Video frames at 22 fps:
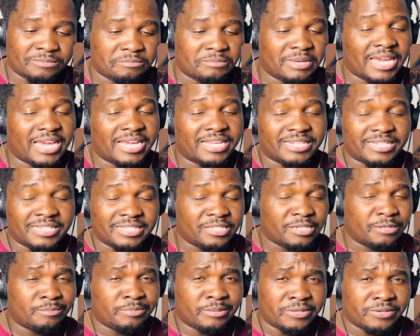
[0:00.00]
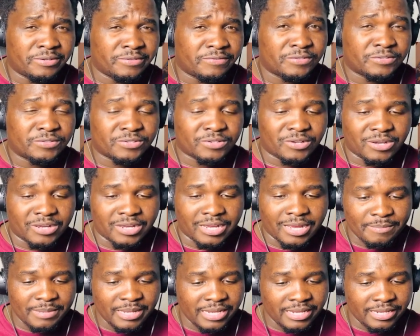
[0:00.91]
Man, this is a beautiful song.
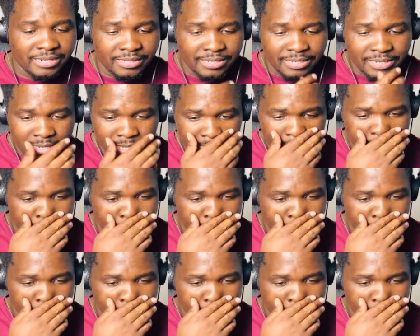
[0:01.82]
I mean,